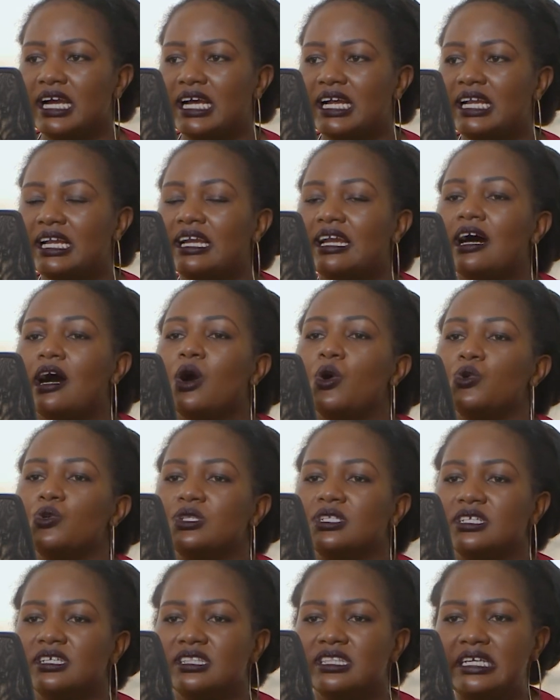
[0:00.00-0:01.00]

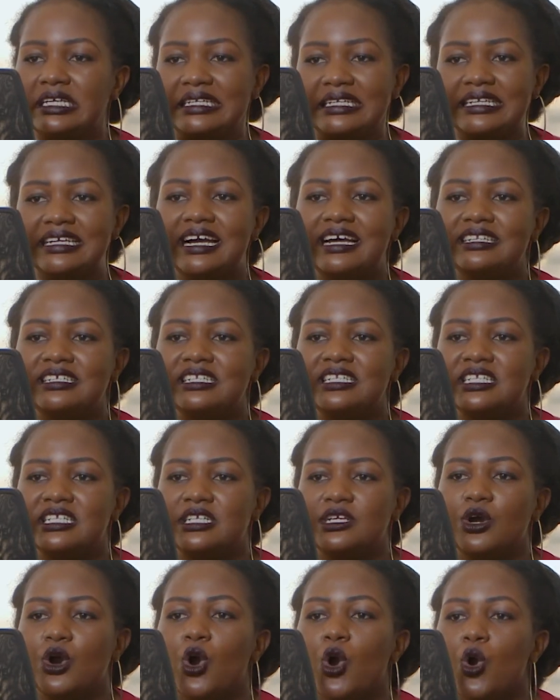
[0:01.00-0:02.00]
cloud the
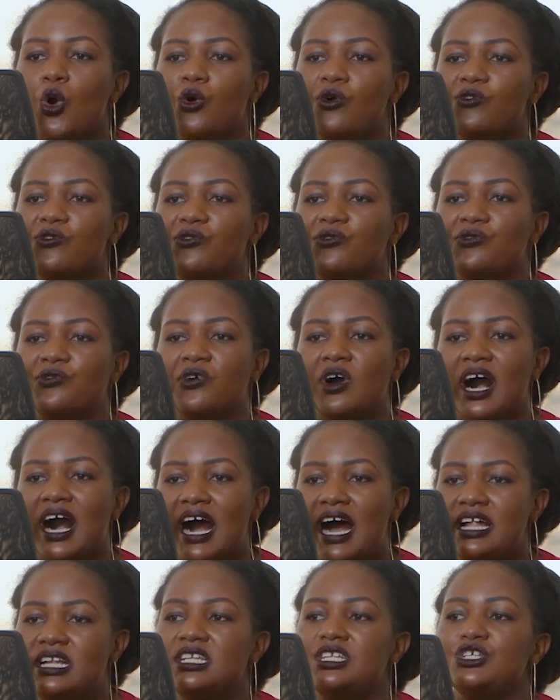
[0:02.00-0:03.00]
reality of
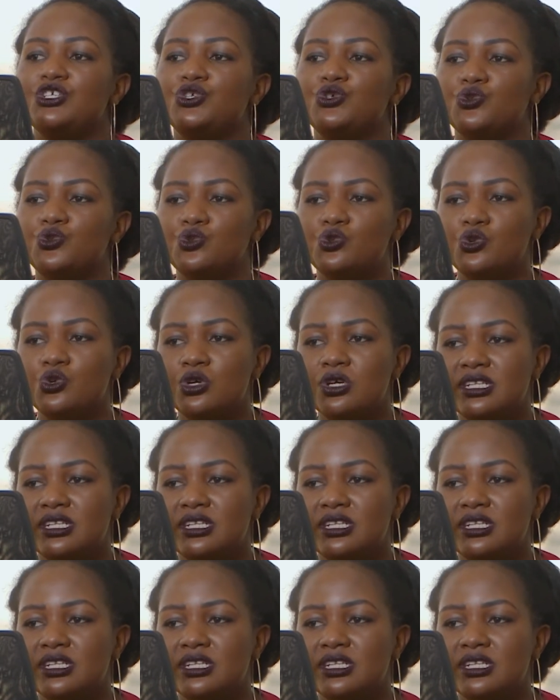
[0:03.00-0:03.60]
a new